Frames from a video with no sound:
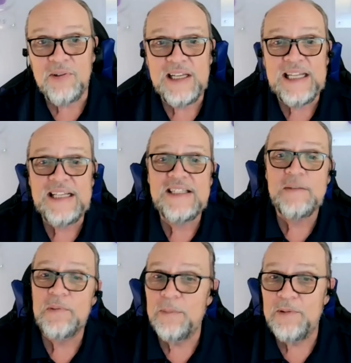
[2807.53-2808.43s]
And that's the
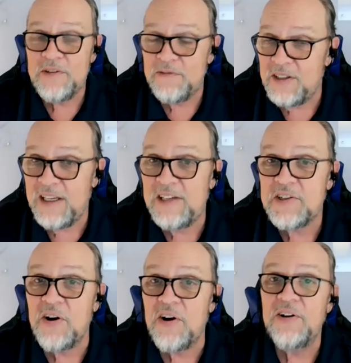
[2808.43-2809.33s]
purpose of today's
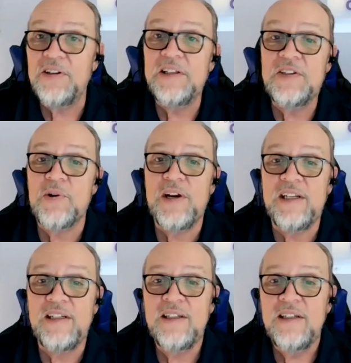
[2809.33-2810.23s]
call and training,